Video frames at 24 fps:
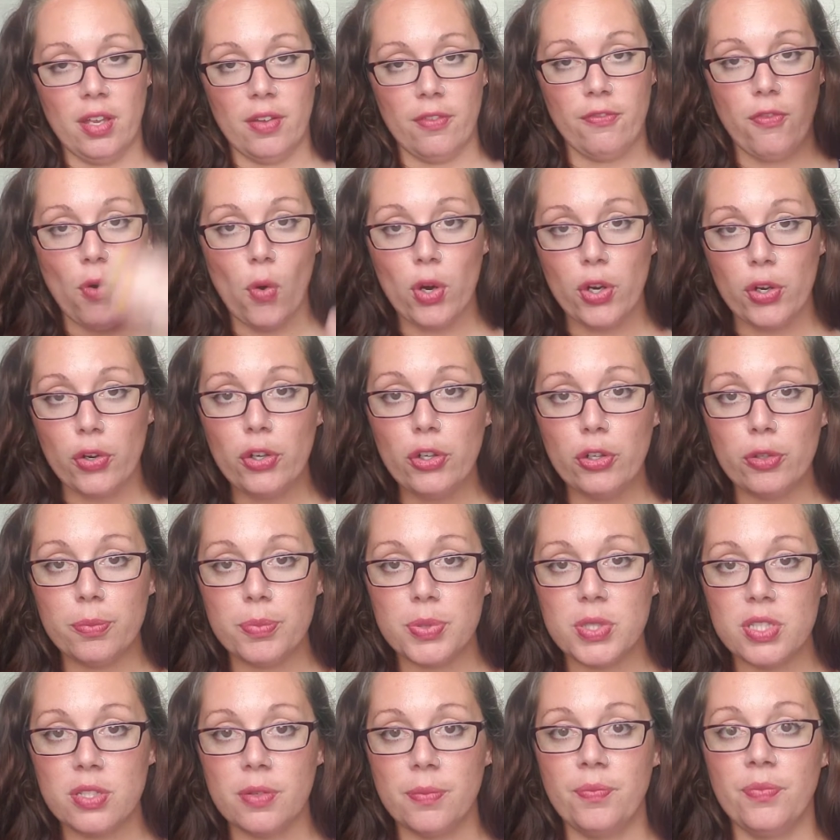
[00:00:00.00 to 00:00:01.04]
4
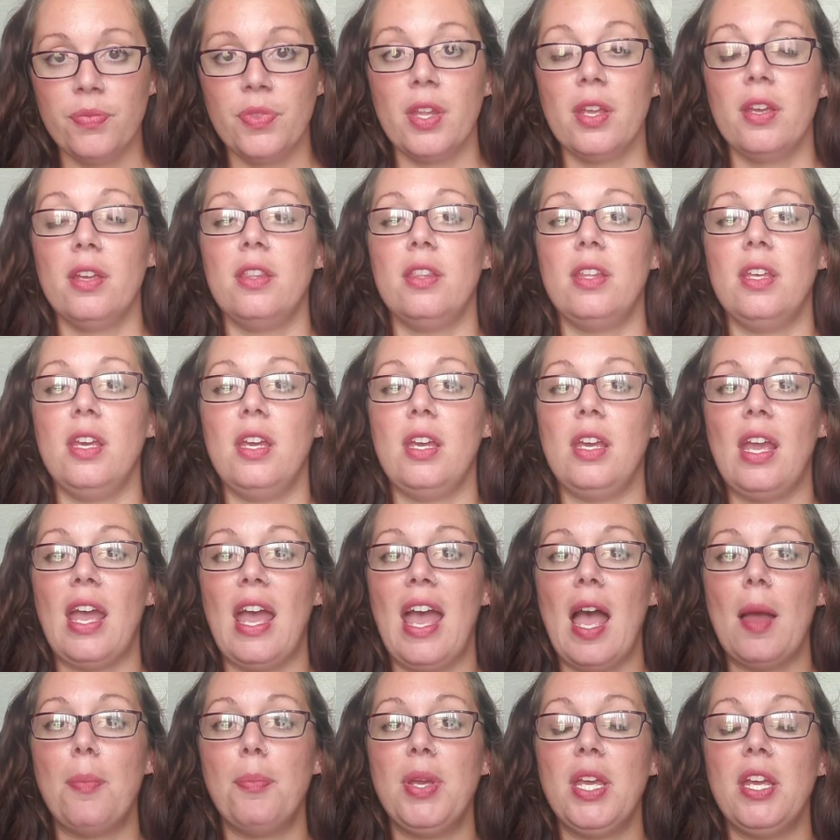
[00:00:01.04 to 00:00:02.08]
groups, the
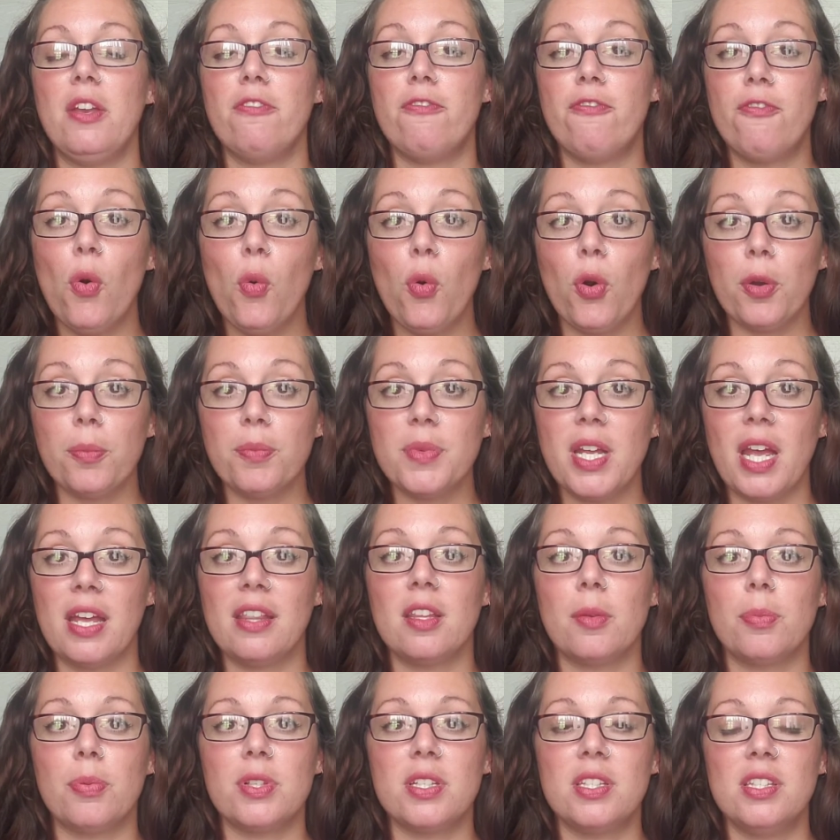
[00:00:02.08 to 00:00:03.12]
epi-informed and
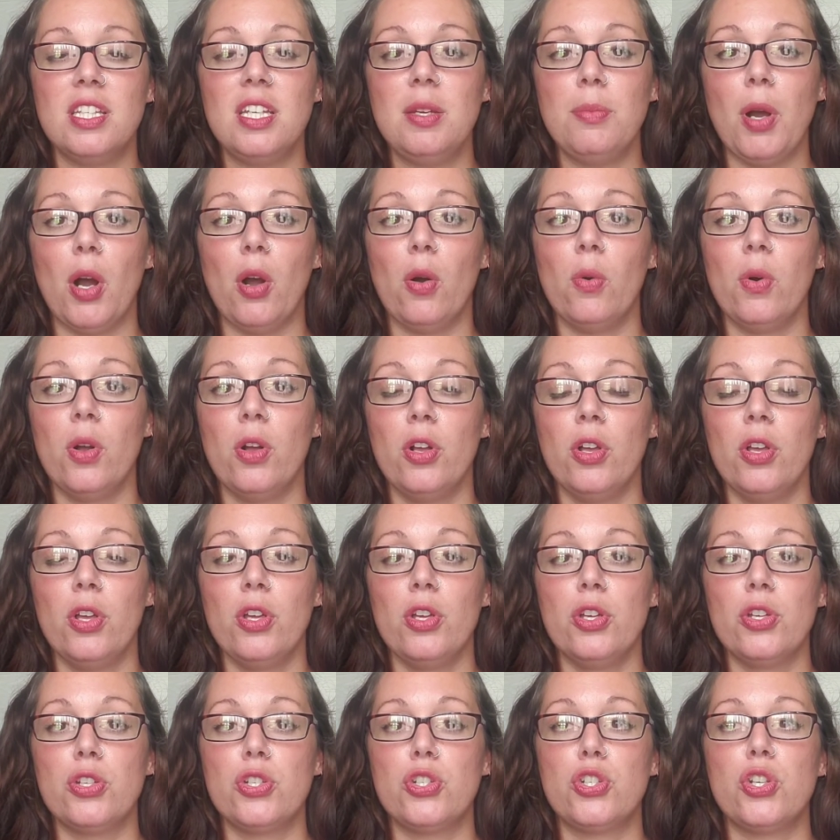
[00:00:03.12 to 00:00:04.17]
the placebo
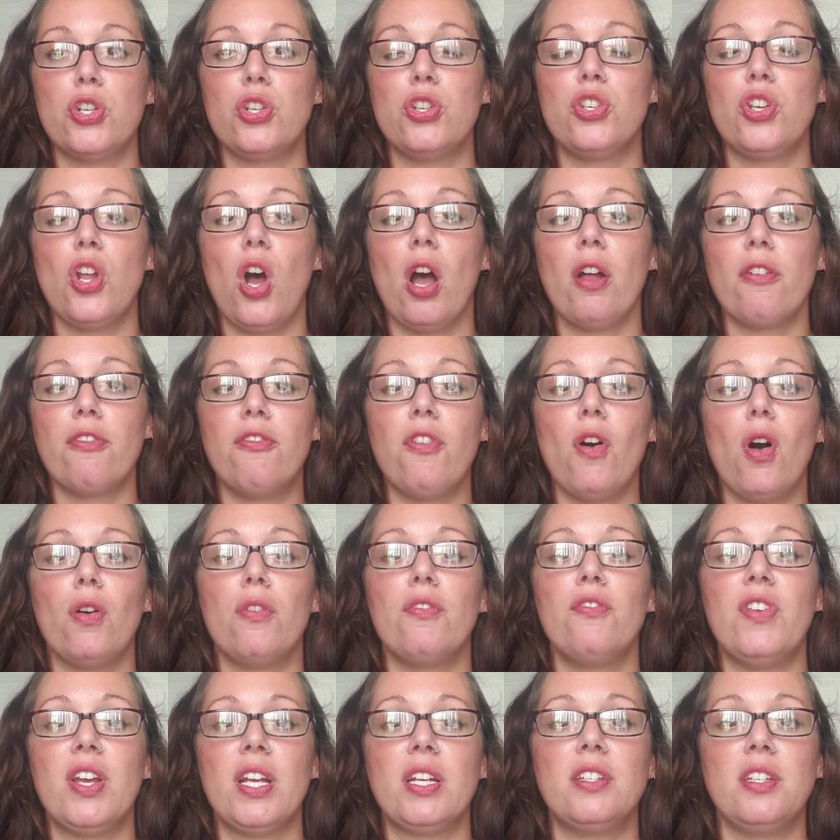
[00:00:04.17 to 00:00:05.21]
should not fall
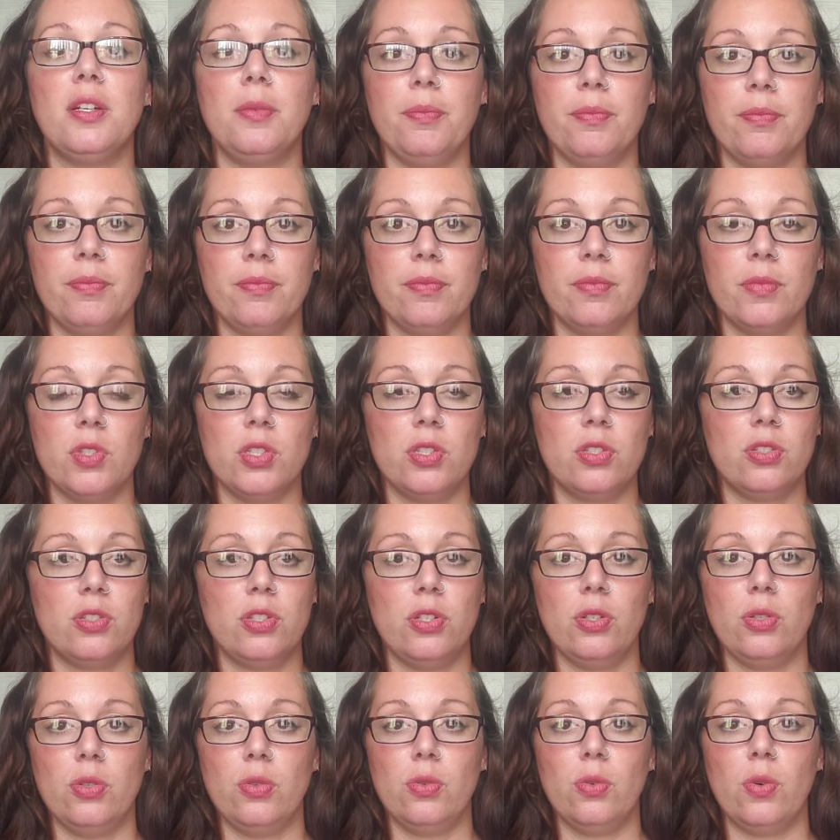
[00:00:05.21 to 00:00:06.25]
victim
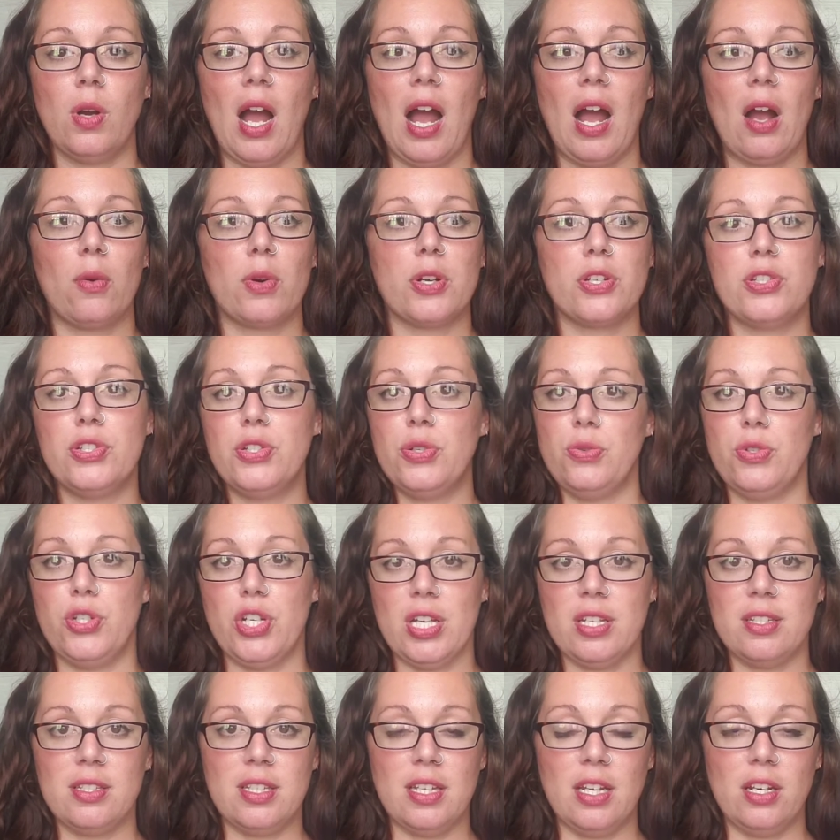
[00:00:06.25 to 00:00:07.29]
to our
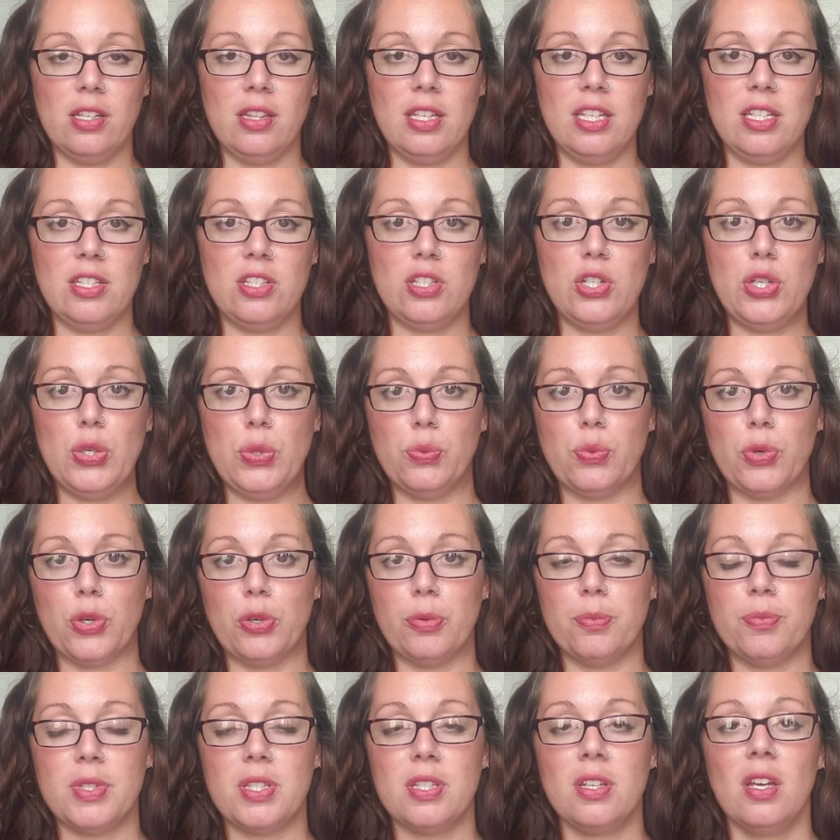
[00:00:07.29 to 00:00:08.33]
stooges in these 2
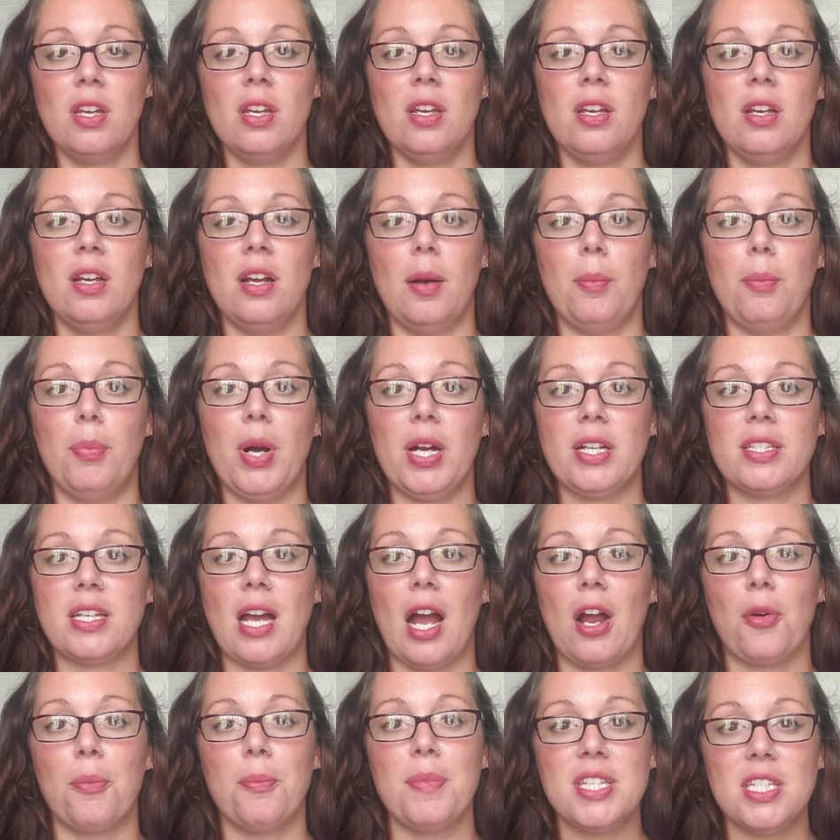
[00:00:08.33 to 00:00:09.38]
rooms. But
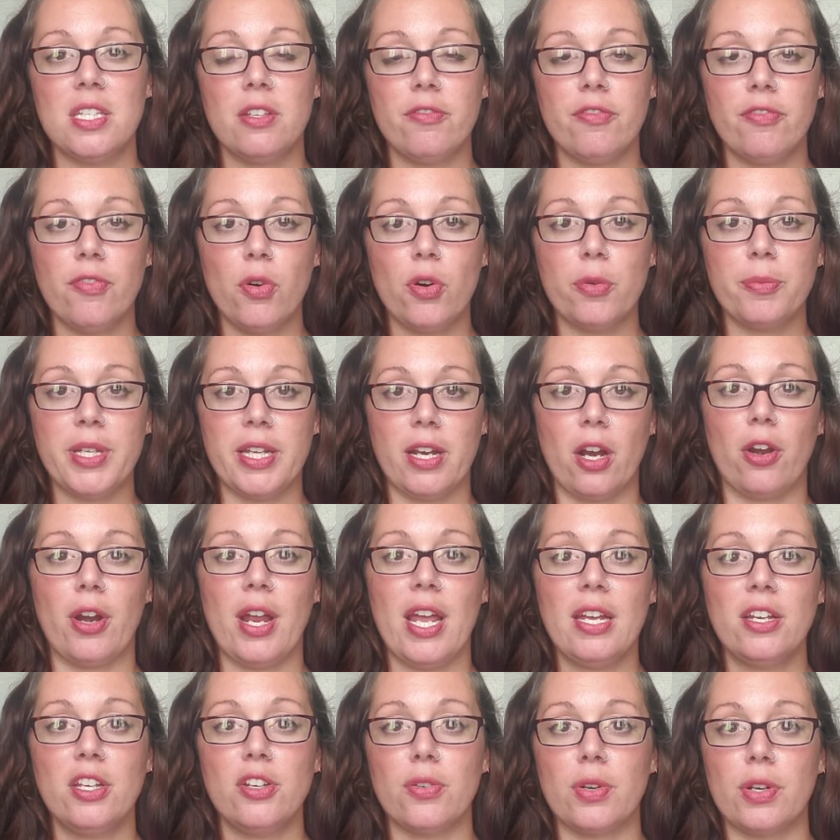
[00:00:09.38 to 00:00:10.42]
our misinformed and our
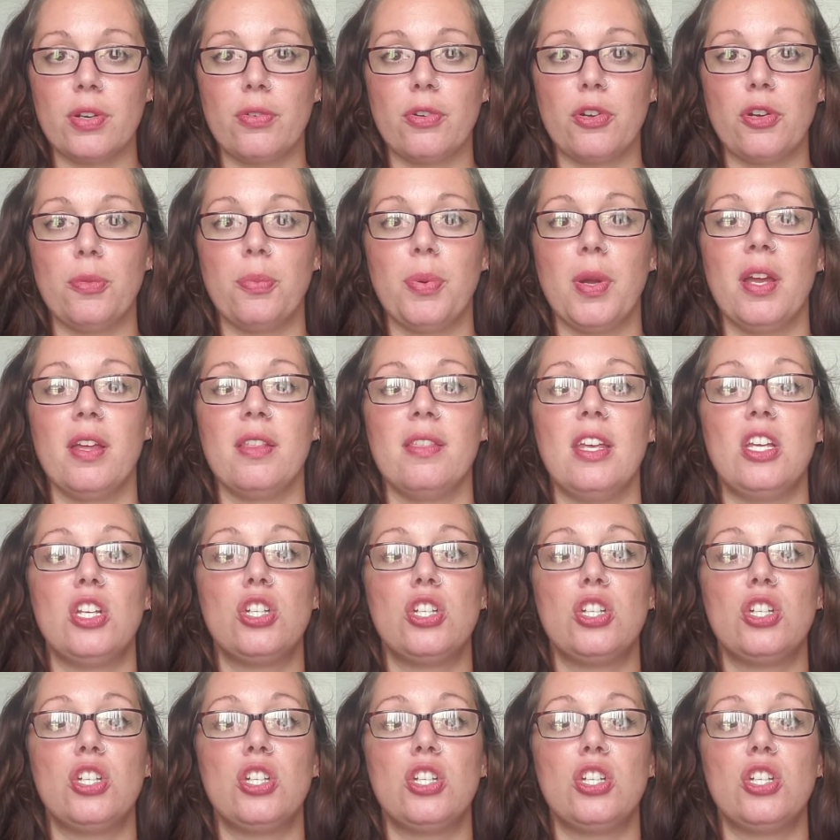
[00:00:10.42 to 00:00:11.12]
ignorant group, they